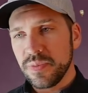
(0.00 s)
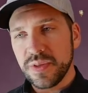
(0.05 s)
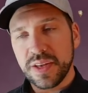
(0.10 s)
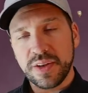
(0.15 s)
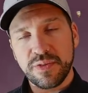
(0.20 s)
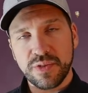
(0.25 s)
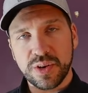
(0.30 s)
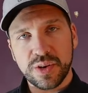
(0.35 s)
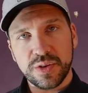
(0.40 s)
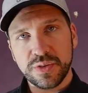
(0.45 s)

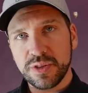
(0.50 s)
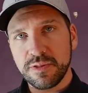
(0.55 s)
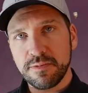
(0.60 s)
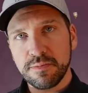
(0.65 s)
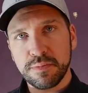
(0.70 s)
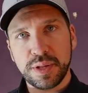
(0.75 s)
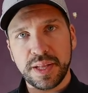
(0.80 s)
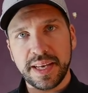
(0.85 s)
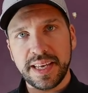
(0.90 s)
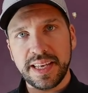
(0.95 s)
And rather
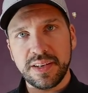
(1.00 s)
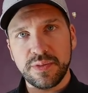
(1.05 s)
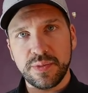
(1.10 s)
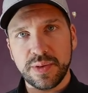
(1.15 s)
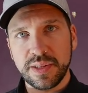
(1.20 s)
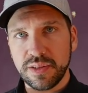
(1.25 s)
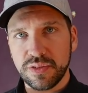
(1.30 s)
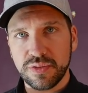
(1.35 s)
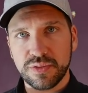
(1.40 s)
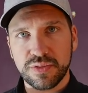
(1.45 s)
than playing
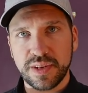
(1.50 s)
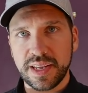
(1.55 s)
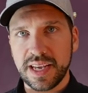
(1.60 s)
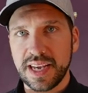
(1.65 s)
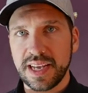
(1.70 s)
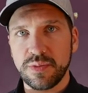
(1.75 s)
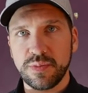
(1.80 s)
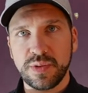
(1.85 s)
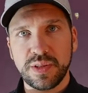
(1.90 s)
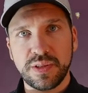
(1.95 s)
with a three
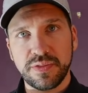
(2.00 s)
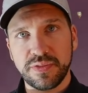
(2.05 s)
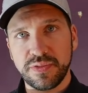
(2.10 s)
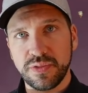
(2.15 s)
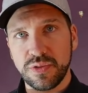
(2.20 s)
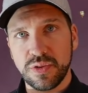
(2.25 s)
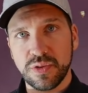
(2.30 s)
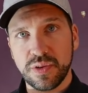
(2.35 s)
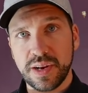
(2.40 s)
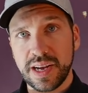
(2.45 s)
iron, with a
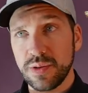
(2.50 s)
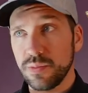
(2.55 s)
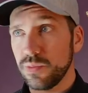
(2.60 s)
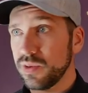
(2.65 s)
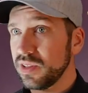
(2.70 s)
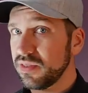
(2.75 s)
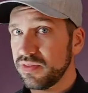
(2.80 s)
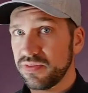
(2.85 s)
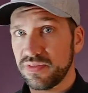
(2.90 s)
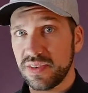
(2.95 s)
four iron,
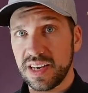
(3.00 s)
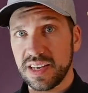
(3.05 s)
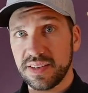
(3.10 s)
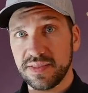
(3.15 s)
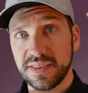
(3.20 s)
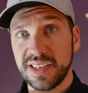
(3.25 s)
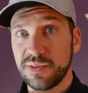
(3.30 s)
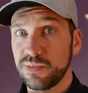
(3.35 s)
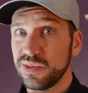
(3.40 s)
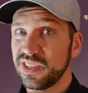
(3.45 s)
with a five
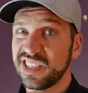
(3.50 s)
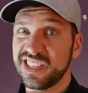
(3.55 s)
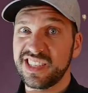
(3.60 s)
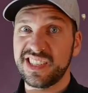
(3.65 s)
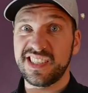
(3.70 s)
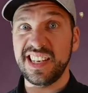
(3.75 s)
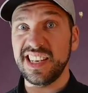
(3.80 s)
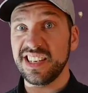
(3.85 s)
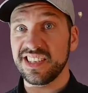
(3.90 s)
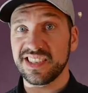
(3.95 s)
iron, with a
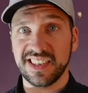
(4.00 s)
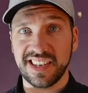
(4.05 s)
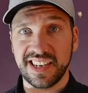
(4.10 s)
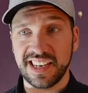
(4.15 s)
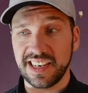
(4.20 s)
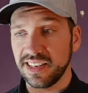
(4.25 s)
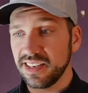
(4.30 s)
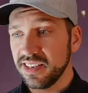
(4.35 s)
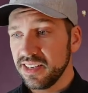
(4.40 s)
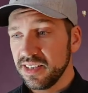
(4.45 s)
six
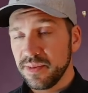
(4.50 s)
iron,